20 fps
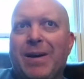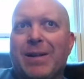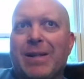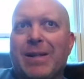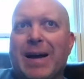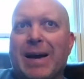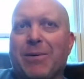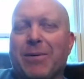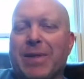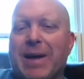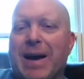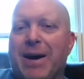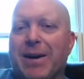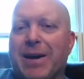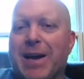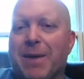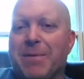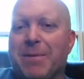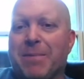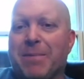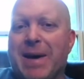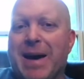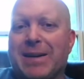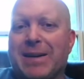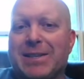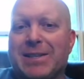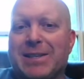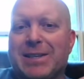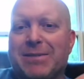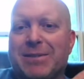Oh,
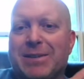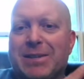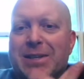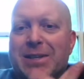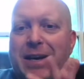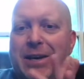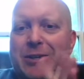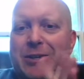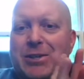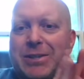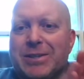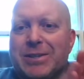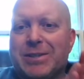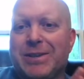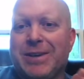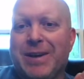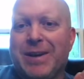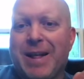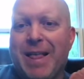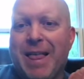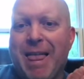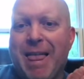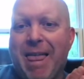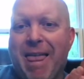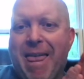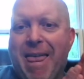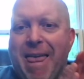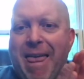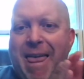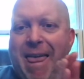like
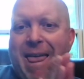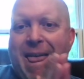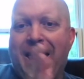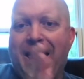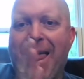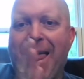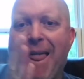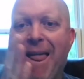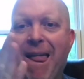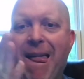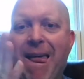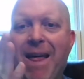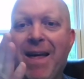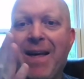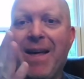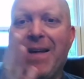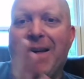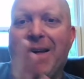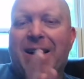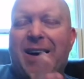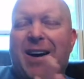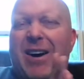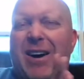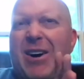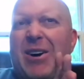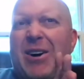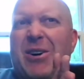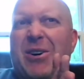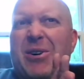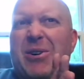without coming back to
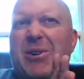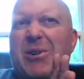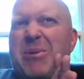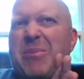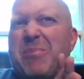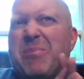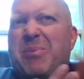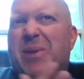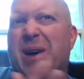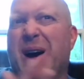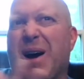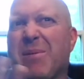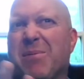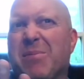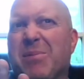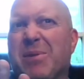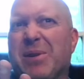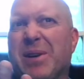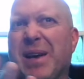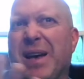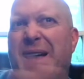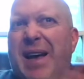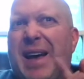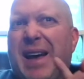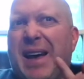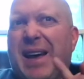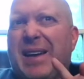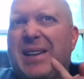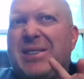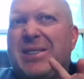civilization?
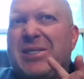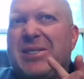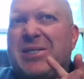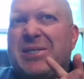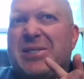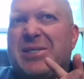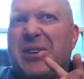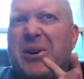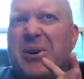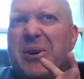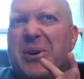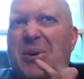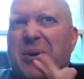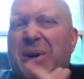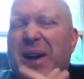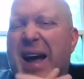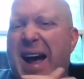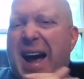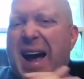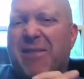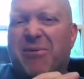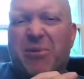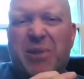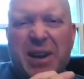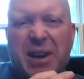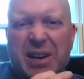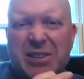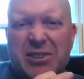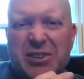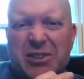Yeah. Oh,
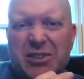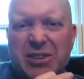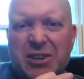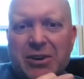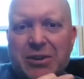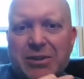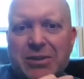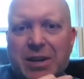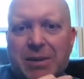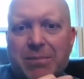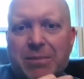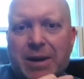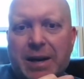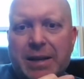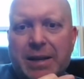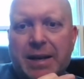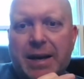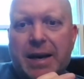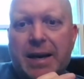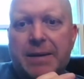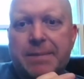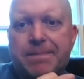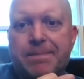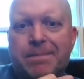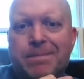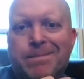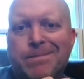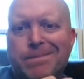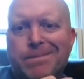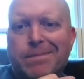probably
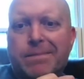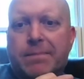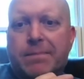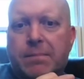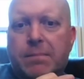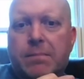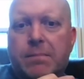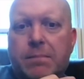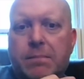two and a half